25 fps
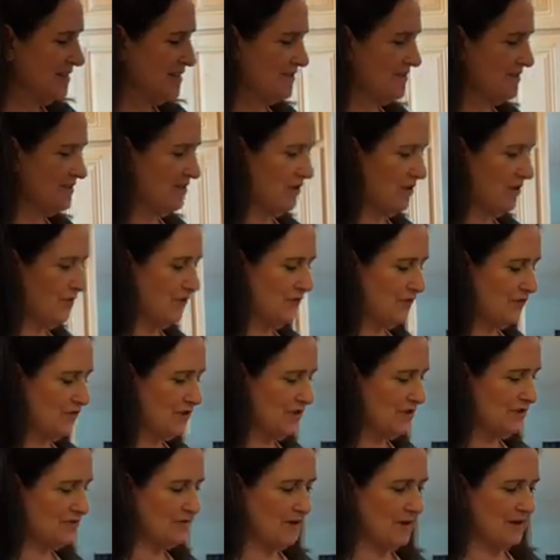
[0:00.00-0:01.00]
So
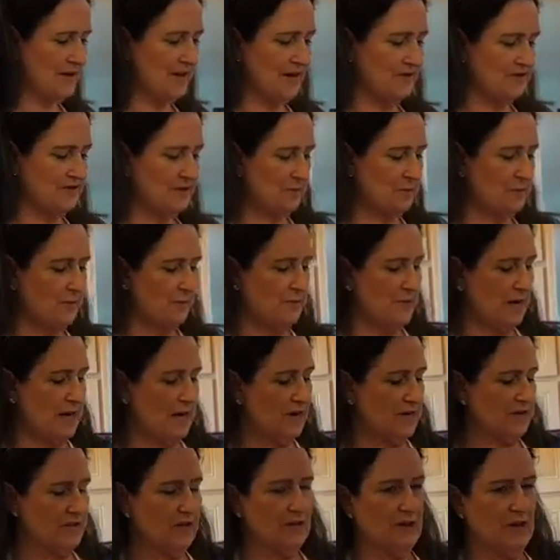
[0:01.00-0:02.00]
first I have to
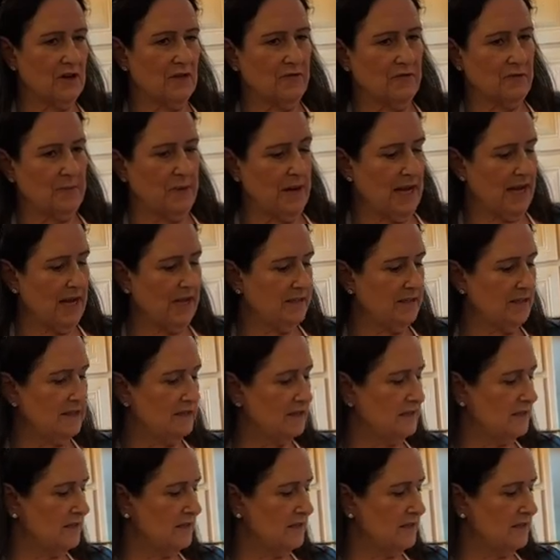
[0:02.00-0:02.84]
prepare the loaf pan.